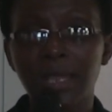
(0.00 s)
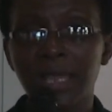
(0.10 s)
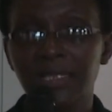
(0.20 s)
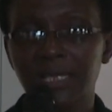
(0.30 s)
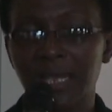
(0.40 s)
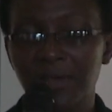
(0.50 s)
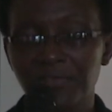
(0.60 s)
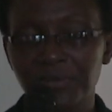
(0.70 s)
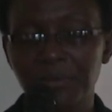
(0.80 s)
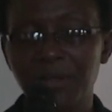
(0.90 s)
and
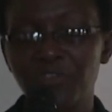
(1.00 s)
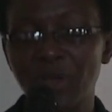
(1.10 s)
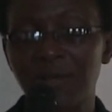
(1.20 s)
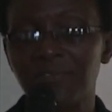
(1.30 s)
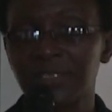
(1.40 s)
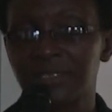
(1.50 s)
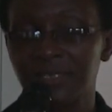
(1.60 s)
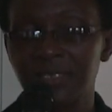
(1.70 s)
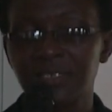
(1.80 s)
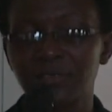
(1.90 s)
every month we have at
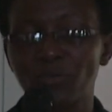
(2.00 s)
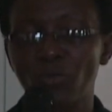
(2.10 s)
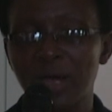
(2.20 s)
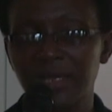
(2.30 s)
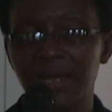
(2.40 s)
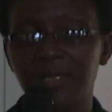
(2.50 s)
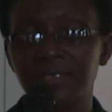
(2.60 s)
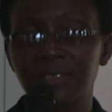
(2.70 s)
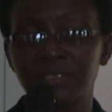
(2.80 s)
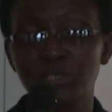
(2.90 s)
least
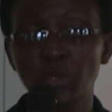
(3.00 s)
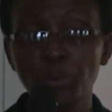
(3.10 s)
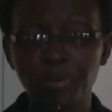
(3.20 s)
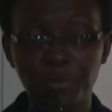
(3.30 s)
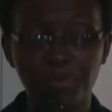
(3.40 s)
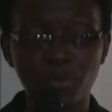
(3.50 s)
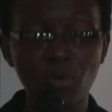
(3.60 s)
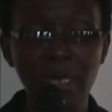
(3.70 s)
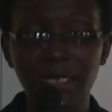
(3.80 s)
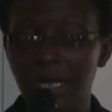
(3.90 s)
100 new people who are